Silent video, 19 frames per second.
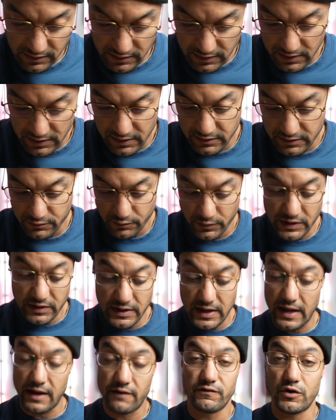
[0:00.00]
and
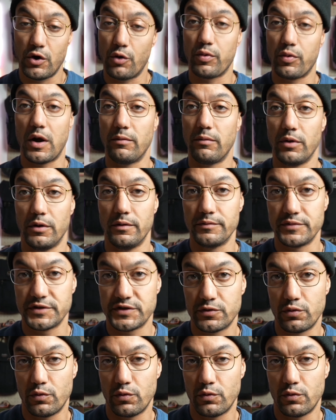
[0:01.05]
really have no problems,